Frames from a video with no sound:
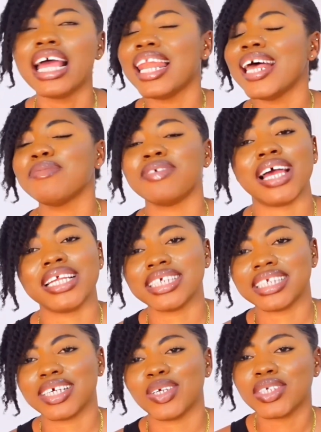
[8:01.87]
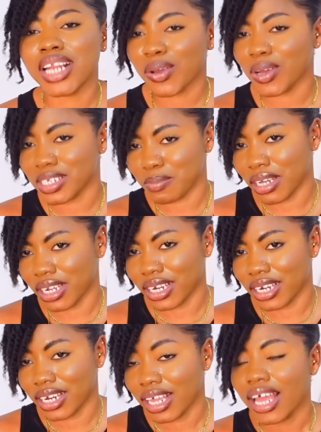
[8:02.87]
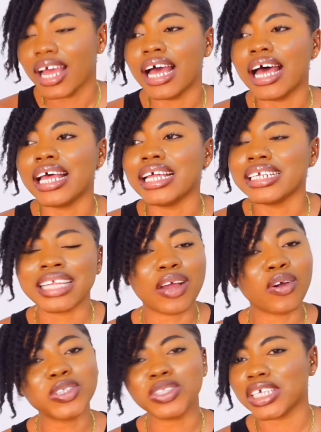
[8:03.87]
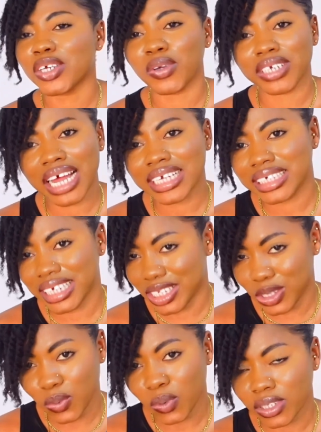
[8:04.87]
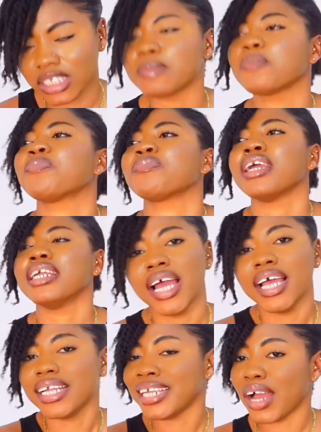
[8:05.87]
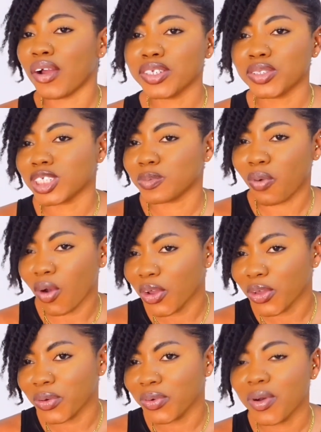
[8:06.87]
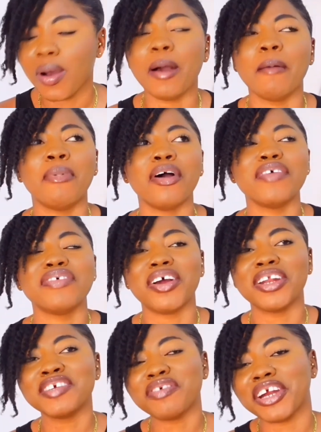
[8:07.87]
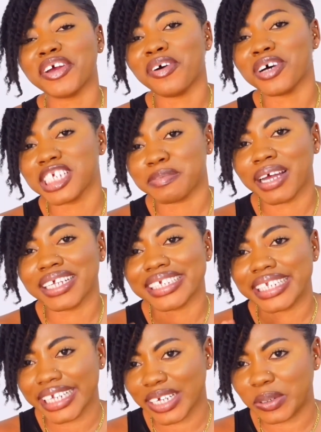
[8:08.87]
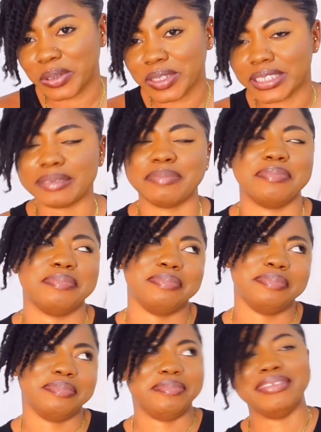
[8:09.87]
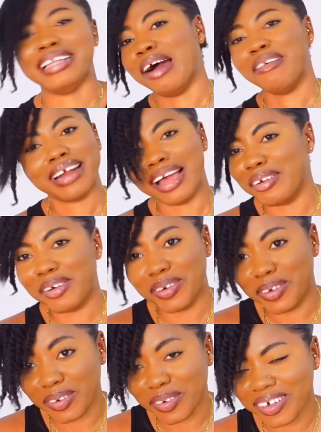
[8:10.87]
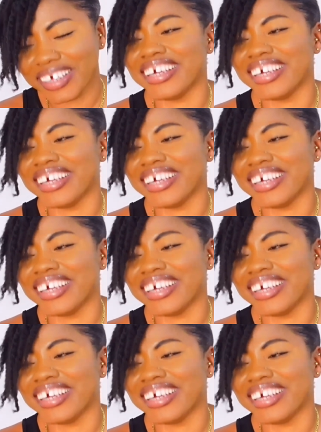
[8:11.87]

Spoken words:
Let's be realistic. You see, Lagos men, they are going to take you on that date you want. They are going to spoil you. But if you're looking for a husband in Lagos, that one I don't know.